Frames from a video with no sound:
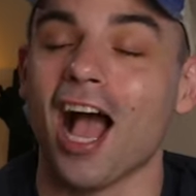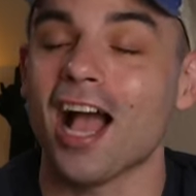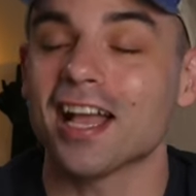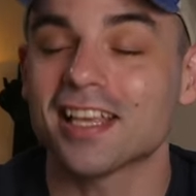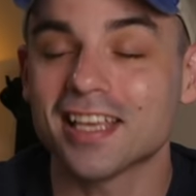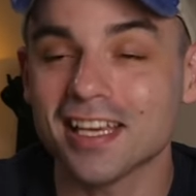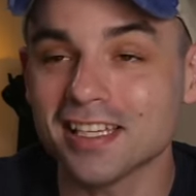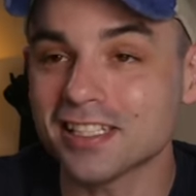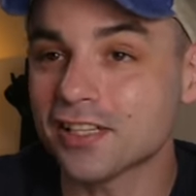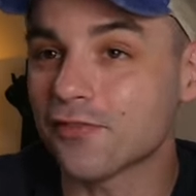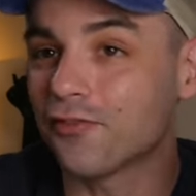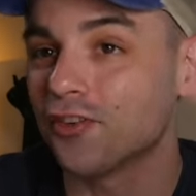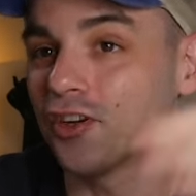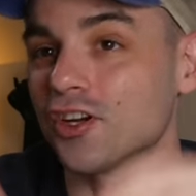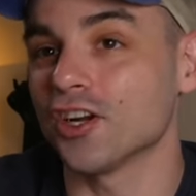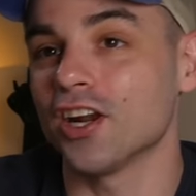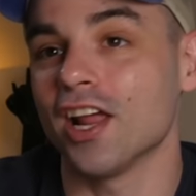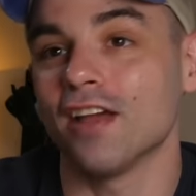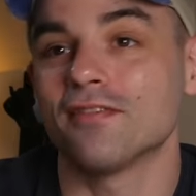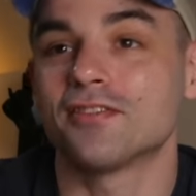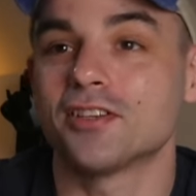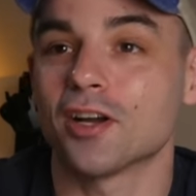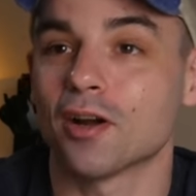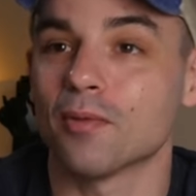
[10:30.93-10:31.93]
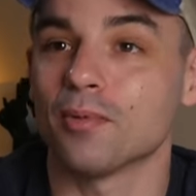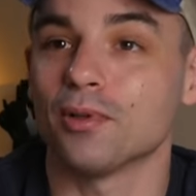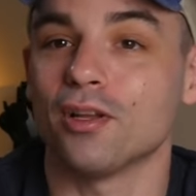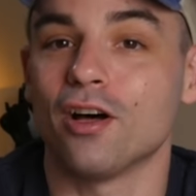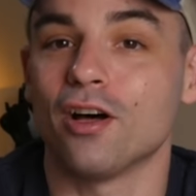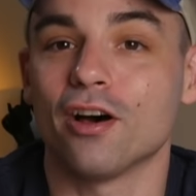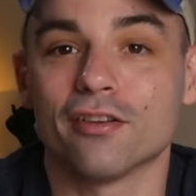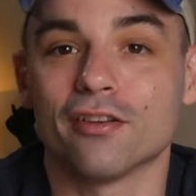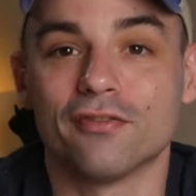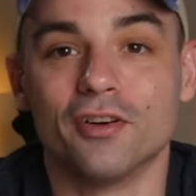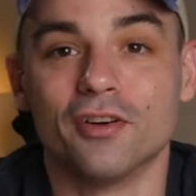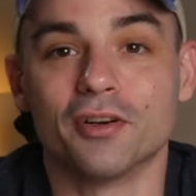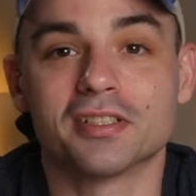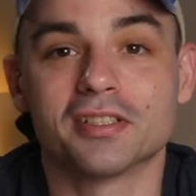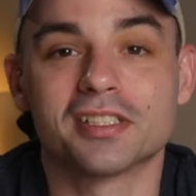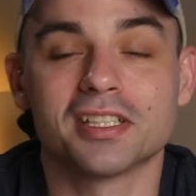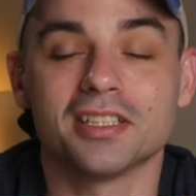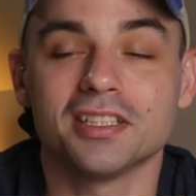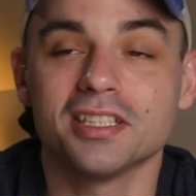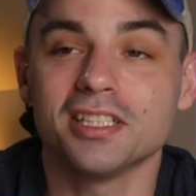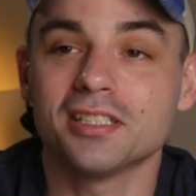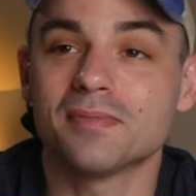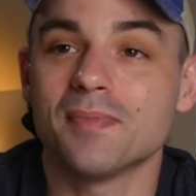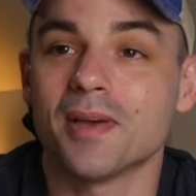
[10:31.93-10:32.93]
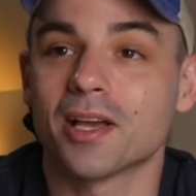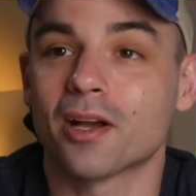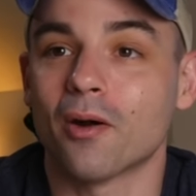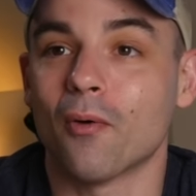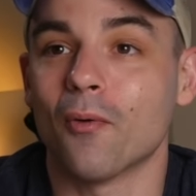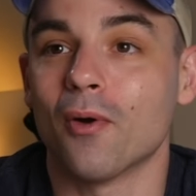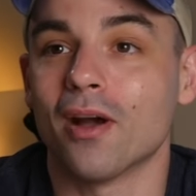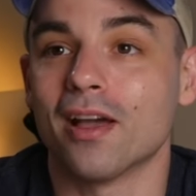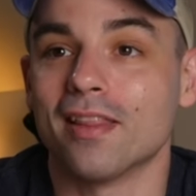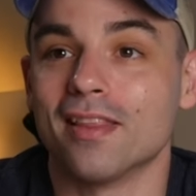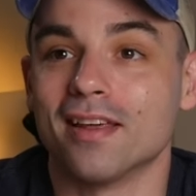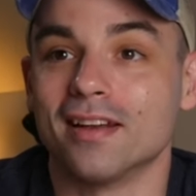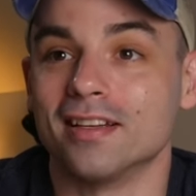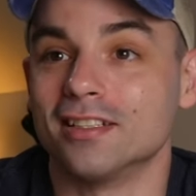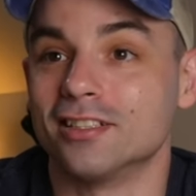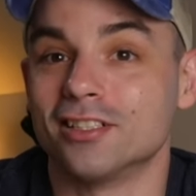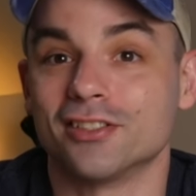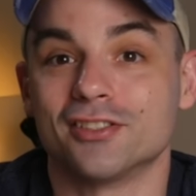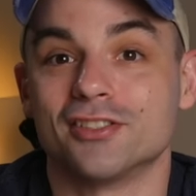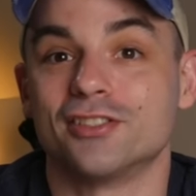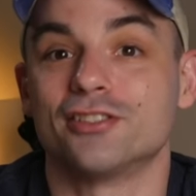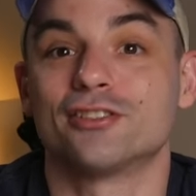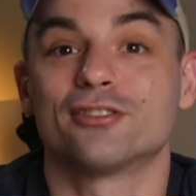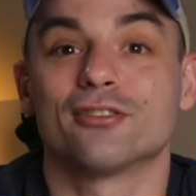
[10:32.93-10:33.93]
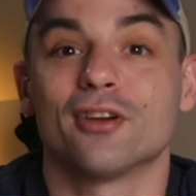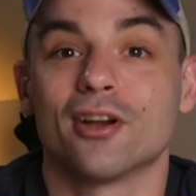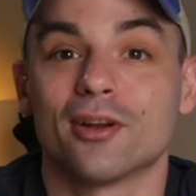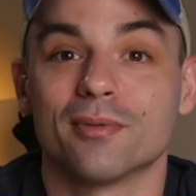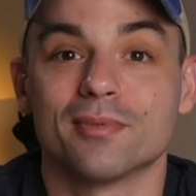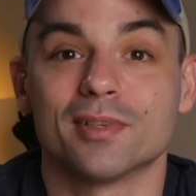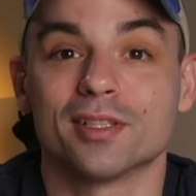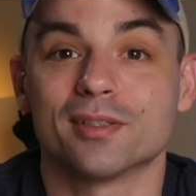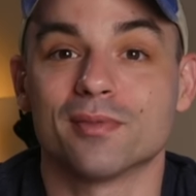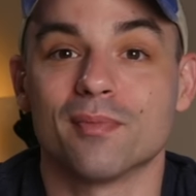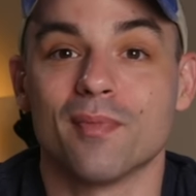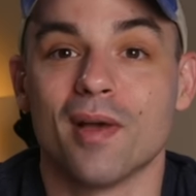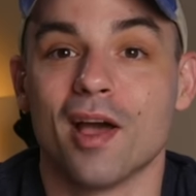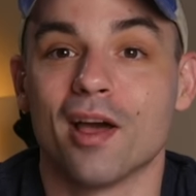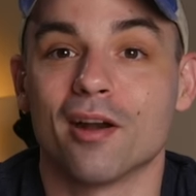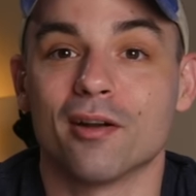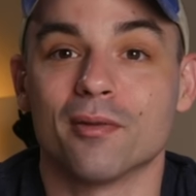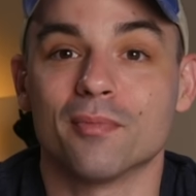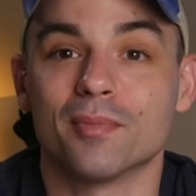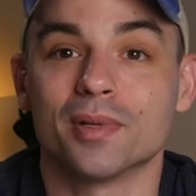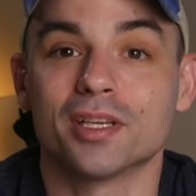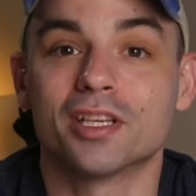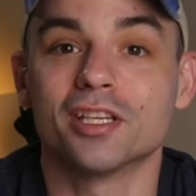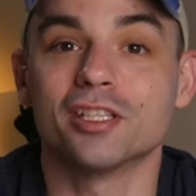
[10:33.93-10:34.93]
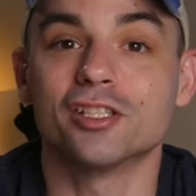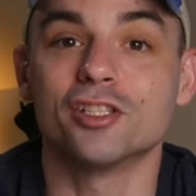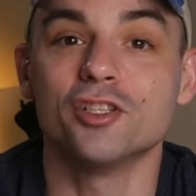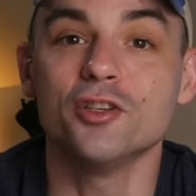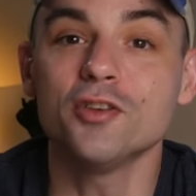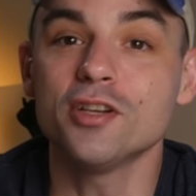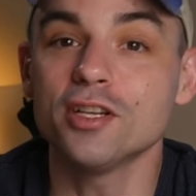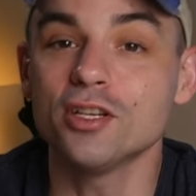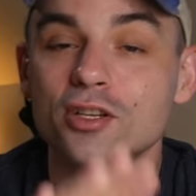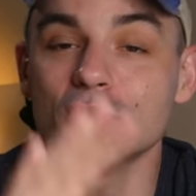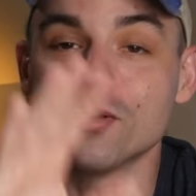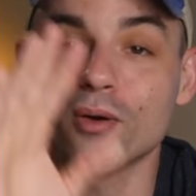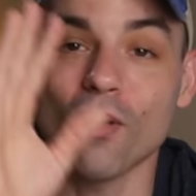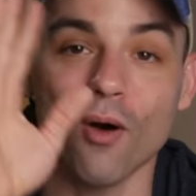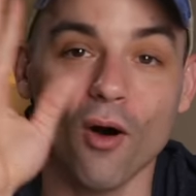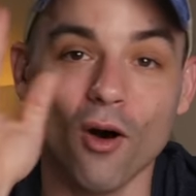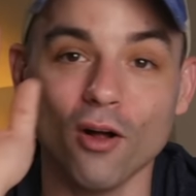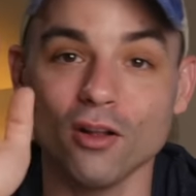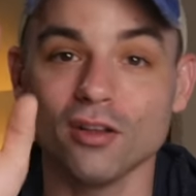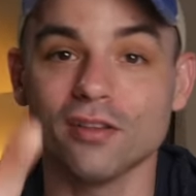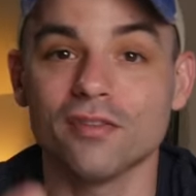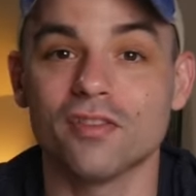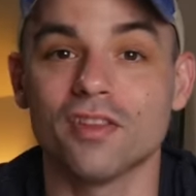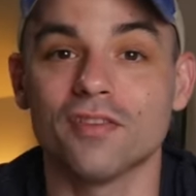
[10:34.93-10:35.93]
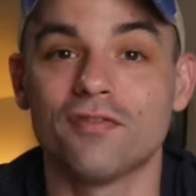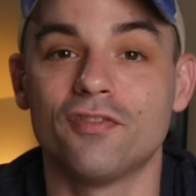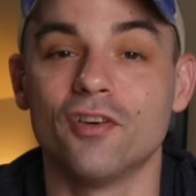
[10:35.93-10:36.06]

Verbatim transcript: I guess if you're gonna have terrible autofocus, at least make a way that it just straight up doesn't matter because you can do all of the